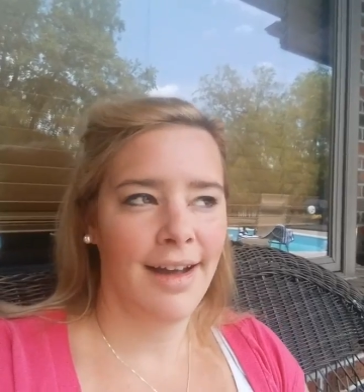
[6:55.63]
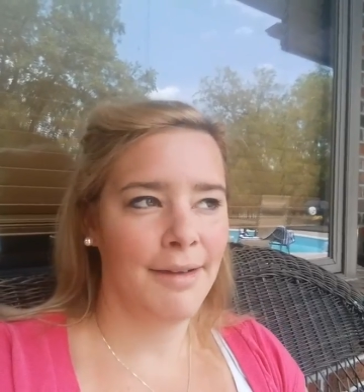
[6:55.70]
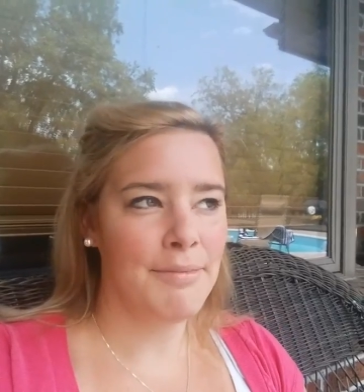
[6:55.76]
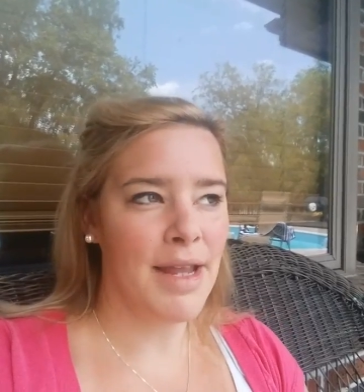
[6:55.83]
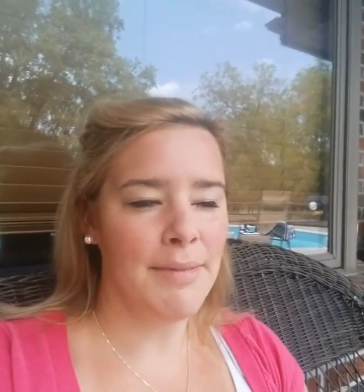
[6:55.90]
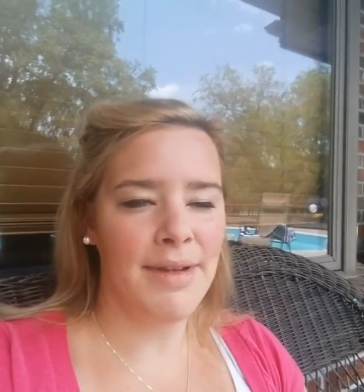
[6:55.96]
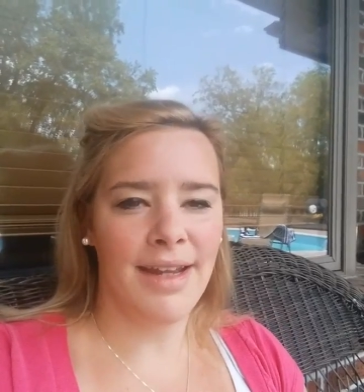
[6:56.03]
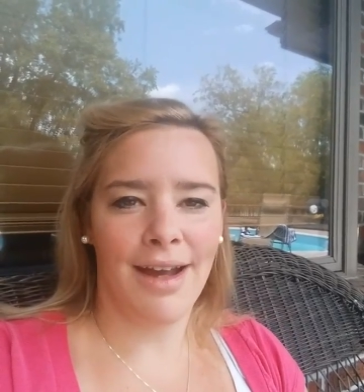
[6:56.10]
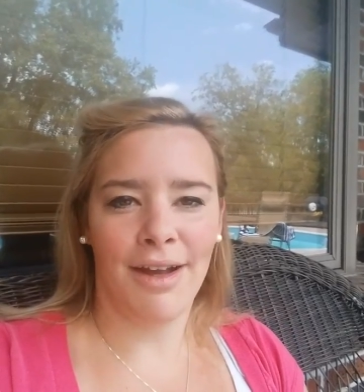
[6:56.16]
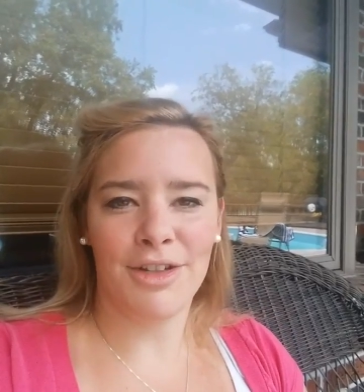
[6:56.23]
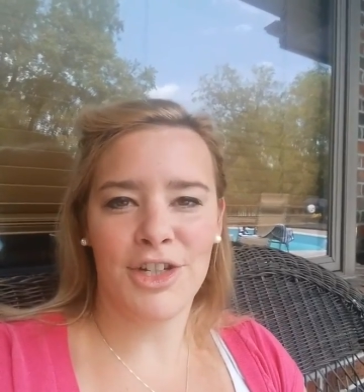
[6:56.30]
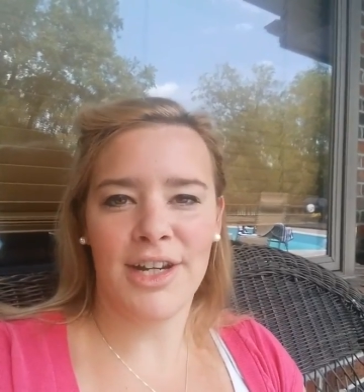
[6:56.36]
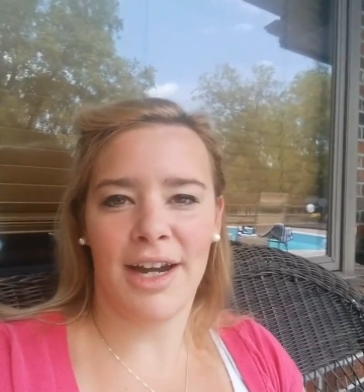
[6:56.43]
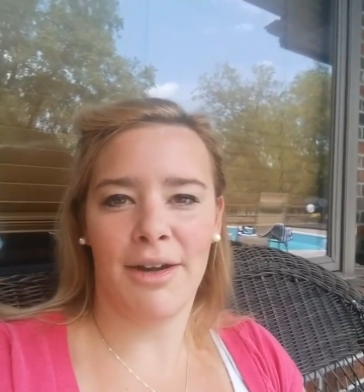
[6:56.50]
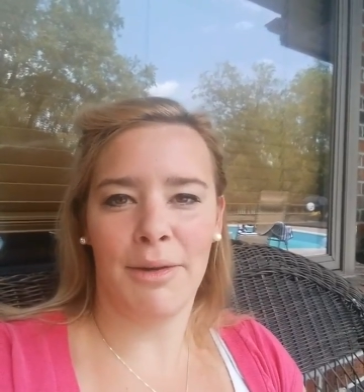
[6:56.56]
Maybe I'll
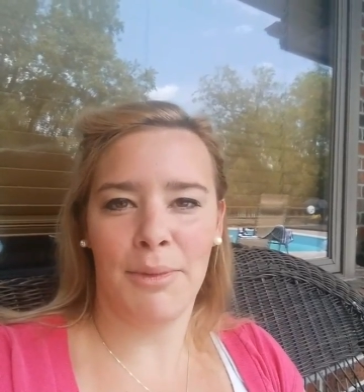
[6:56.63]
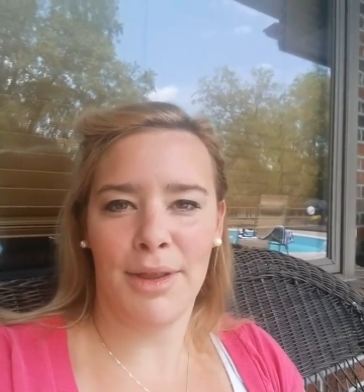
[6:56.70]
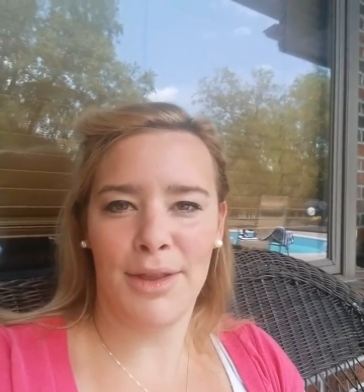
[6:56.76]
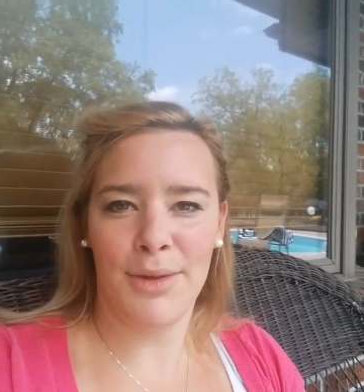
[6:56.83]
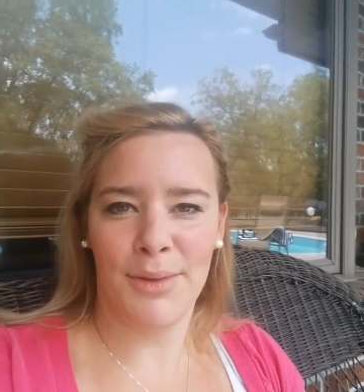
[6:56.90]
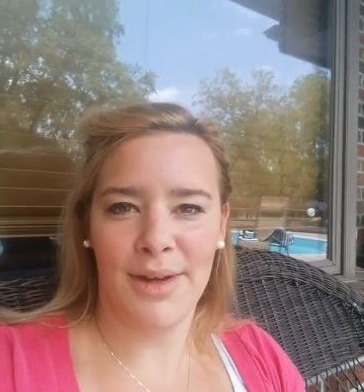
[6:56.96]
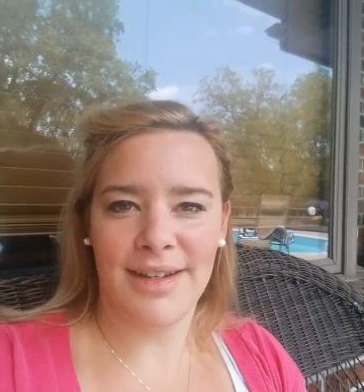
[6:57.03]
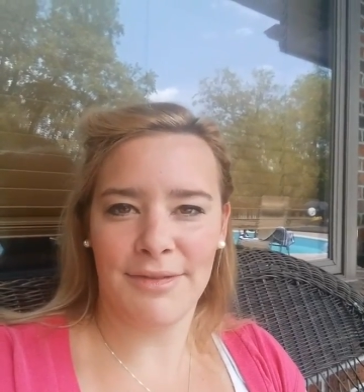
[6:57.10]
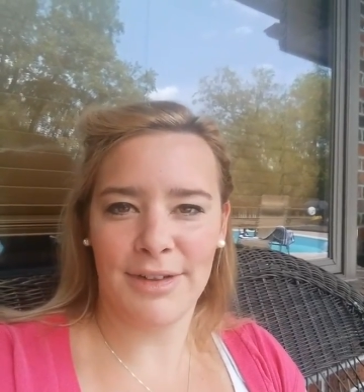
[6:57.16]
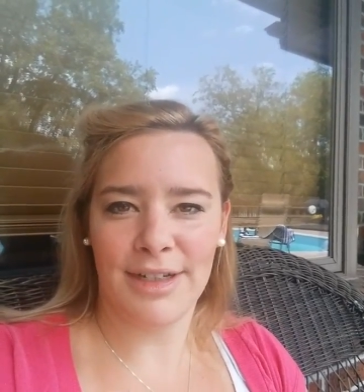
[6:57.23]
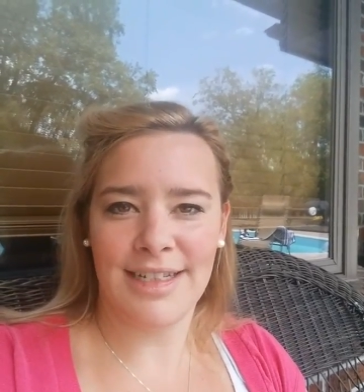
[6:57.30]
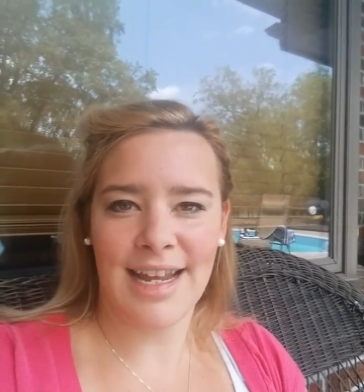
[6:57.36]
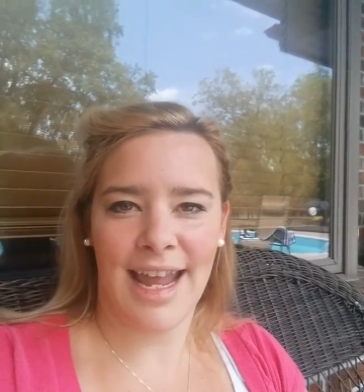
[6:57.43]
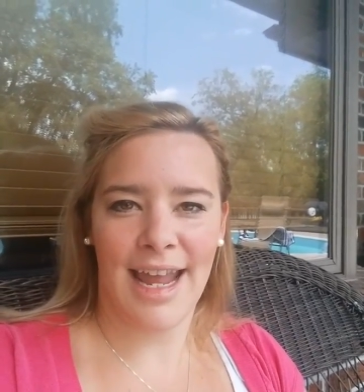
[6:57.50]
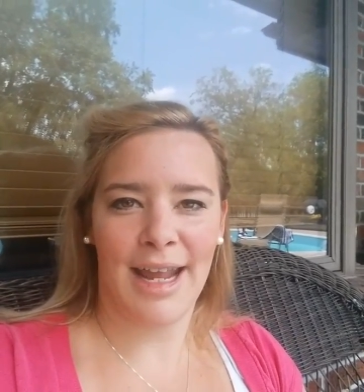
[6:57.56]
share it with you a
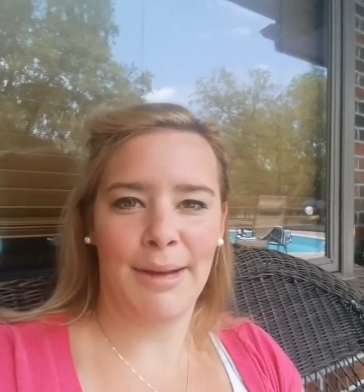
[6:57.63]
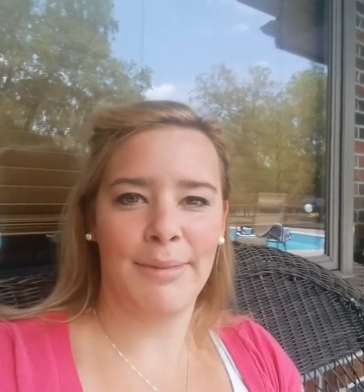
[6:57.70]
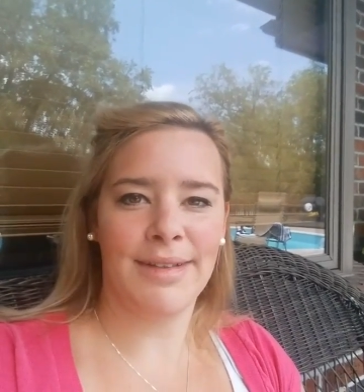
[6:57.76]
different day.